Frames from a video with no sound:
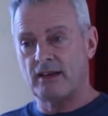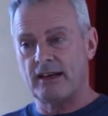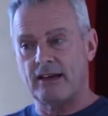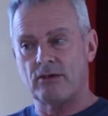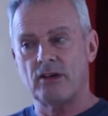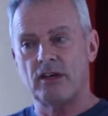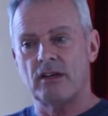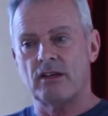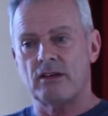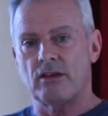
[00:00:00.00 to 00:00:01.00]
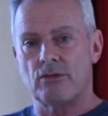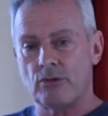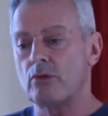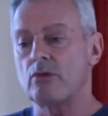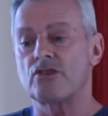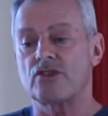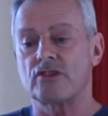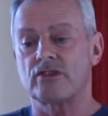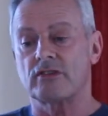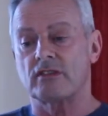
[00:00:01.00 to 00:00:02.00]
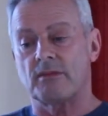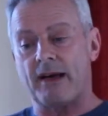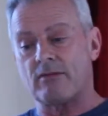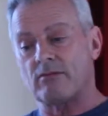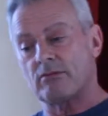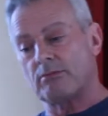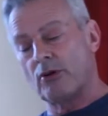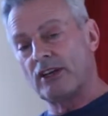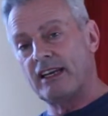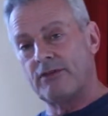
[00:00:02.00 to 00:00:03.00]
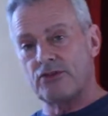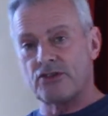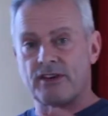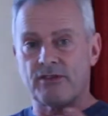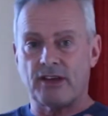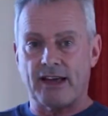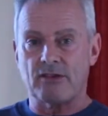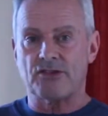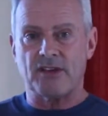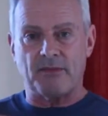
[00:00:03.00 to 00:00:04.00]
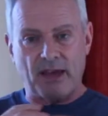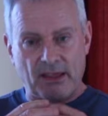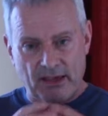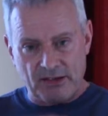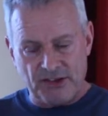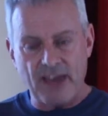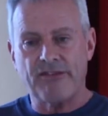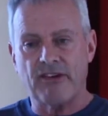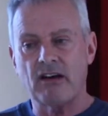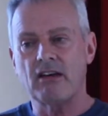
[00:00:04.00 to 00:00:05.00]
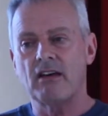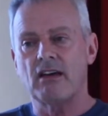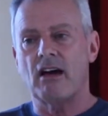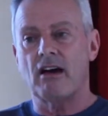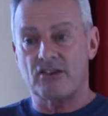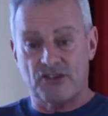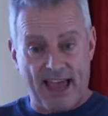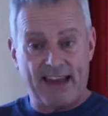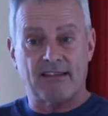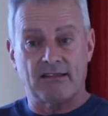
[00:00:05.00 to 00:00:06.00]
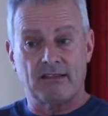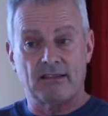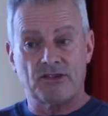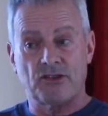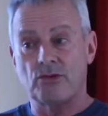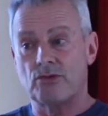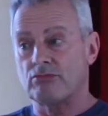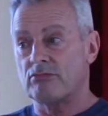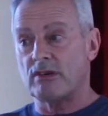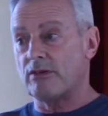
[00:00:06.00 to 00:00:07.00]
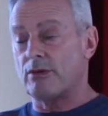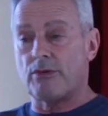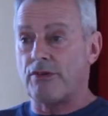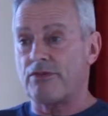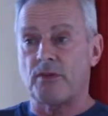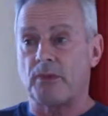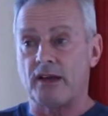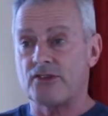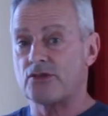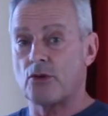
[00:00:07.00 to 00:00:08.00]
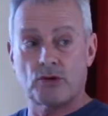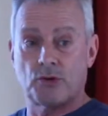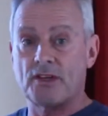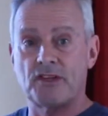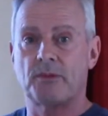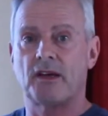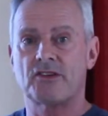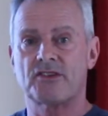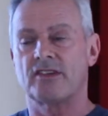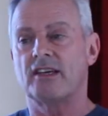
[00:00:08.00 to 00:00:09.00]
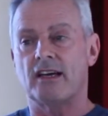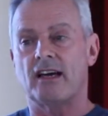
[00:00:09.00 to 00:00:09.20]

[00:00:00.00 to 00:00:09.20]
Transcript: Now, the rules about body leverages and everything else that make things safer are set. So if you're 50 plus or 20 plus,